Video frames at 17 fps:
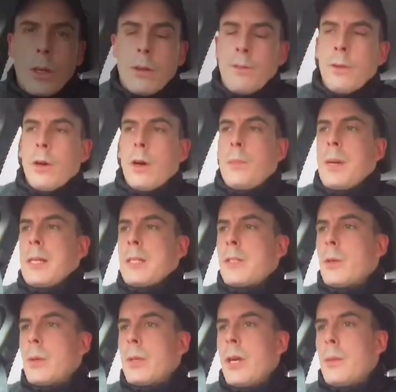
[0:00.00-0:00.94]
thought I'd best
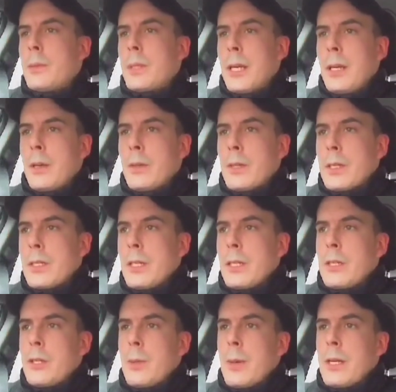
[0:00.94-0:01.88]
do an update on the
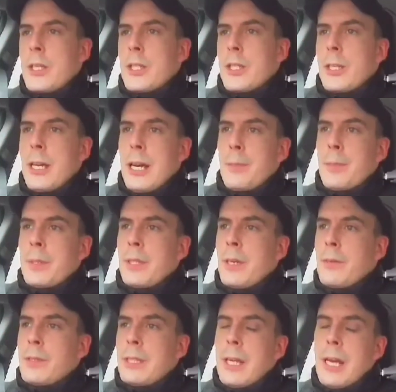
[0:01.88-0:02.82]
situation that happened the
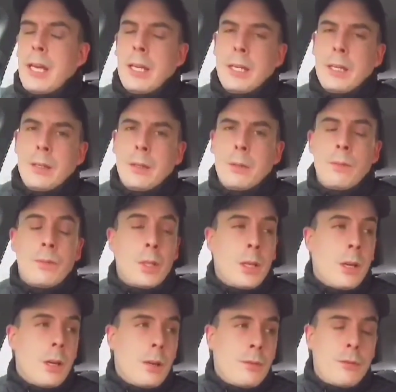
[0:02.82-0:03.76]
other day with the
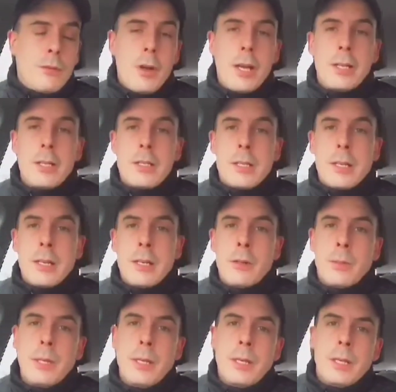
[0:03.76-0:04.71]
guy threatening to
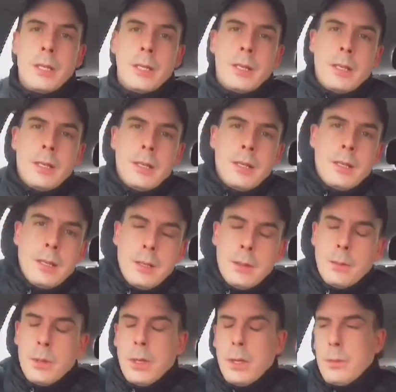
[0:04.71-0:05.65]
kill me
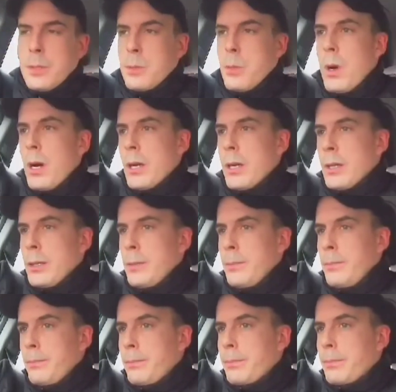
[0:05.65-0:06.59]
while I was working.
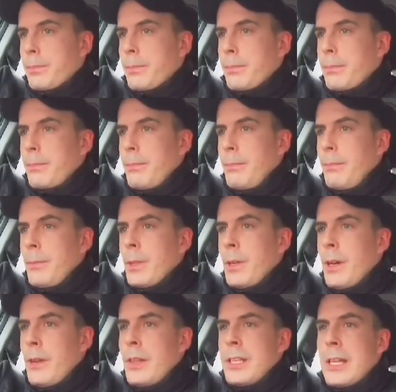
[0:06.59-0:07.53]

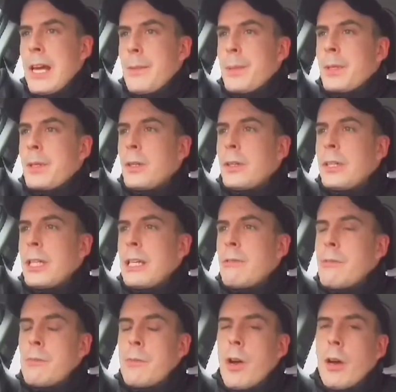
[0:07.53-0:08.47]
This happened on
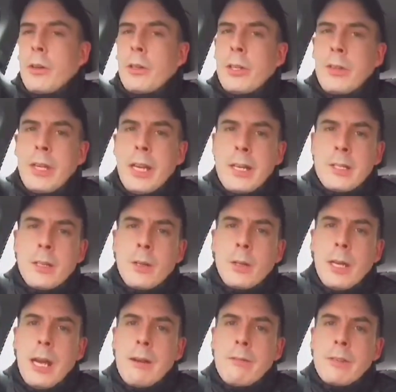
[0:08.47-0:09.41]
Dereham Road at the SO
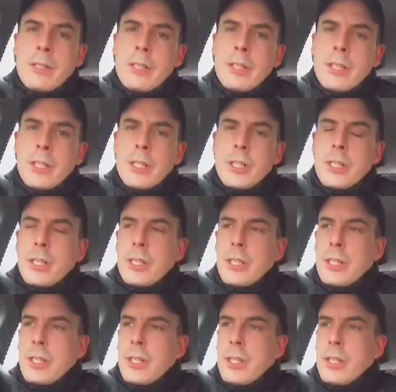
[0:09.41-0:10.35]
garage.
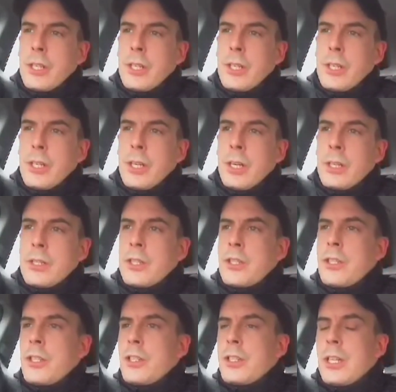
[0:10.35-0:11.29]
I
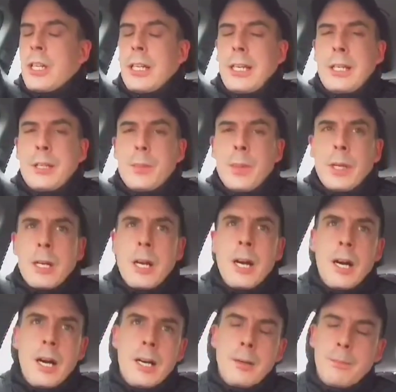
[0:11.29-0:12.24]
just cleaned my
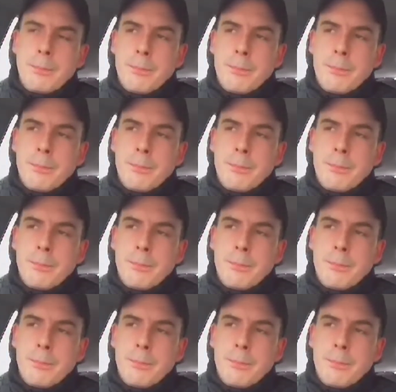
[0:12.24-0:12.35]
car